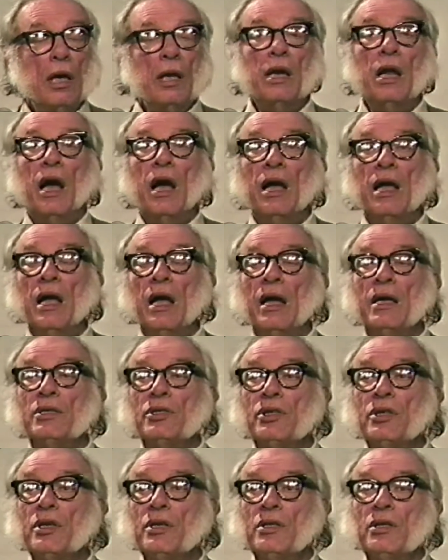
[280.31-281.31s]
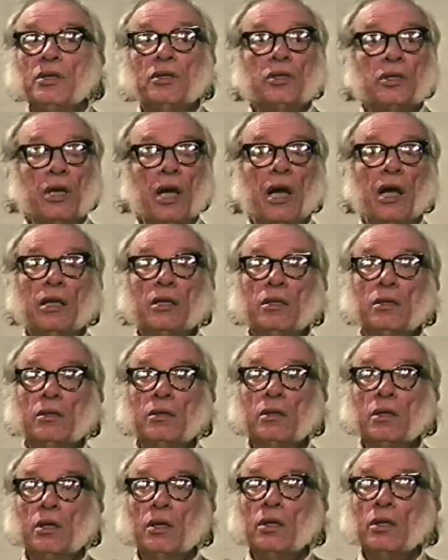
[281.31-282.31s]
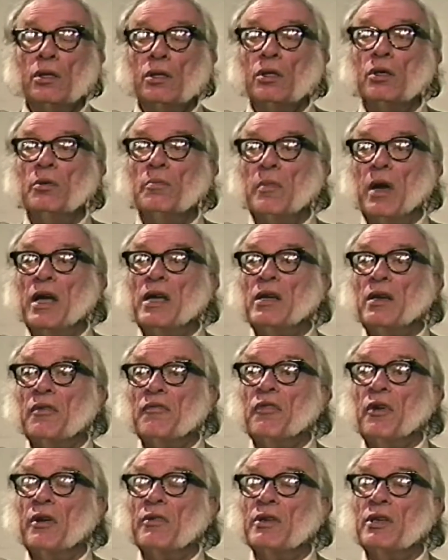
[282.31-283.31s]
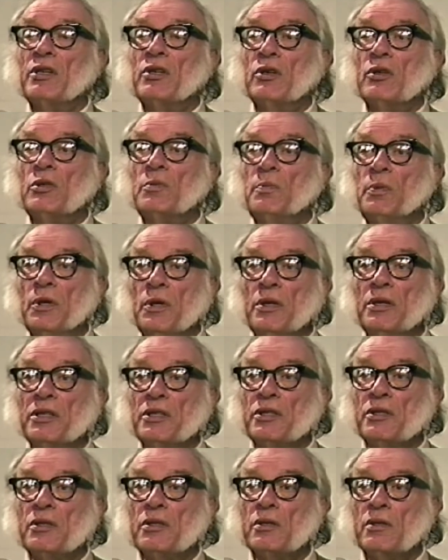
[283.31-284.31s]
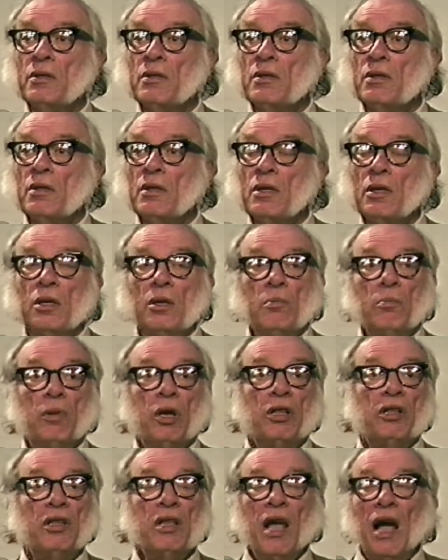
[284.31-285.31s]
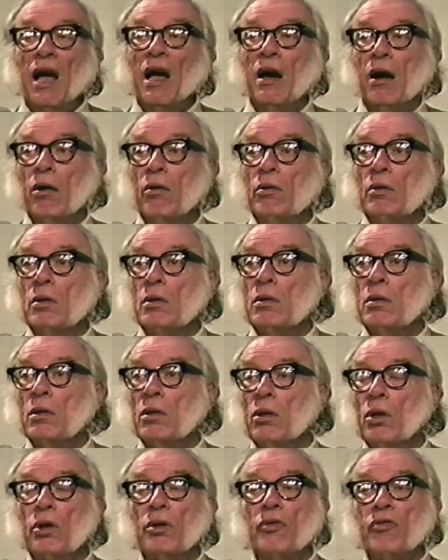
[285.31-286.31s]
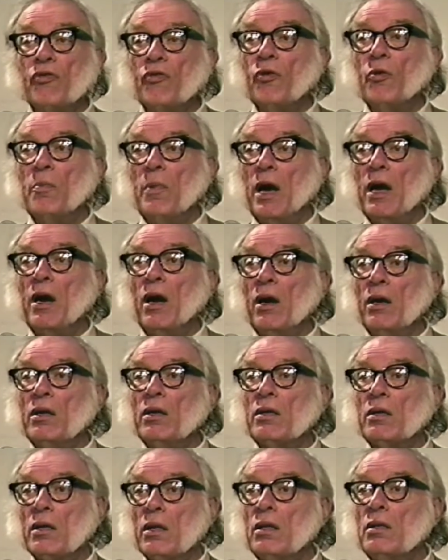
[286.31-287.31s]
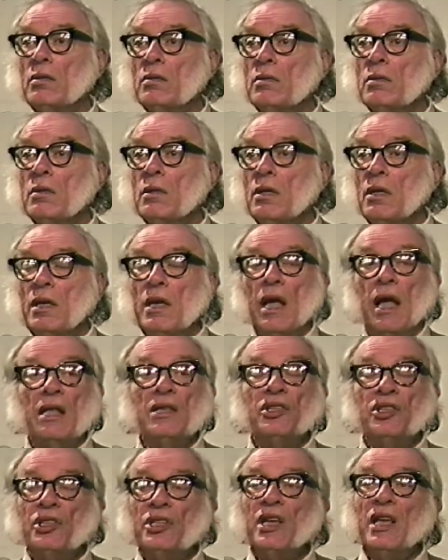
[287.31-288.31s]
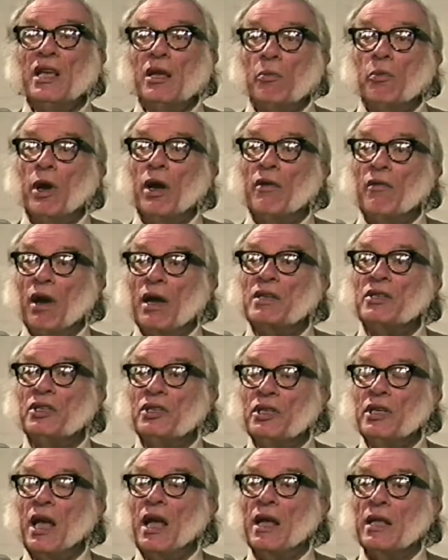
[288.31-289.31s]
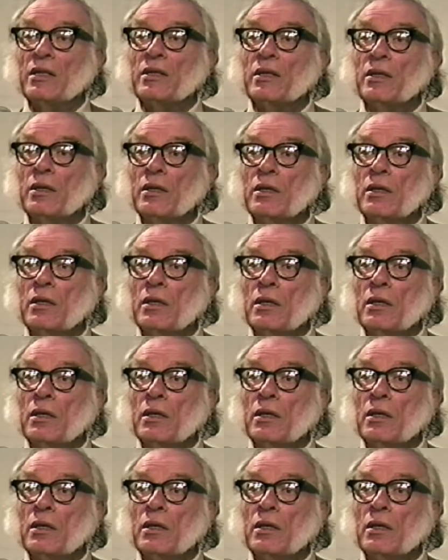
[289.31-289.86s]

And I answered and said, you make a very good point. But now, look through my article and see where I said